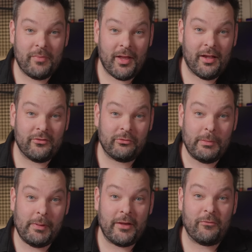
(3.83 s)
parts to
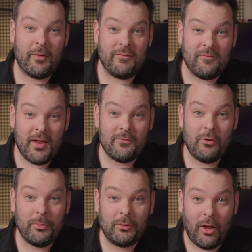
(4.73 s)
replace my
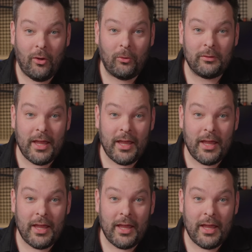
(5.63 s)
venerable old